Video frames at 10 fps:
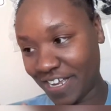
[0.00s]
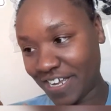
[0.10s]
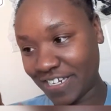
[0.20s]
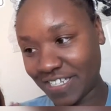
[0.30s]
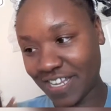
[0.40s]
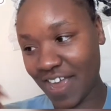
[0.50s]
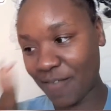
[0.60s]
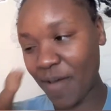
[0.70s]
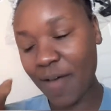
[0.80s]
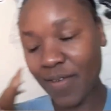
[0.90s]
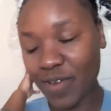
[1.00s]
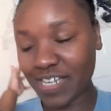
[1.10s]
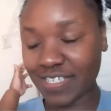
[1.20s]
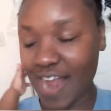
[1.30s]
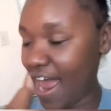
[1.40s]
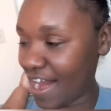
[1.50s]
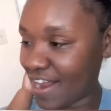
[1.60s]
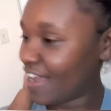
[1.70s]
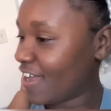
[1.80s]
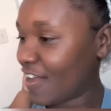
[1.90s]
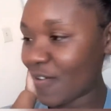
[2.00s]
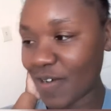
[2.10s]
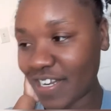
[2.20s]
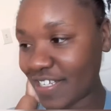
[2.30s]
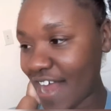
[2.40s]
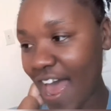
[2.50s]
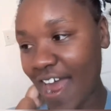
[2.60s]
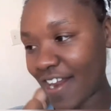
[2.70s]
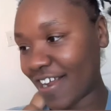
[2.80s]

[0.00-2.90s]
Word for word: She's like, Mommy, what is that? What is that?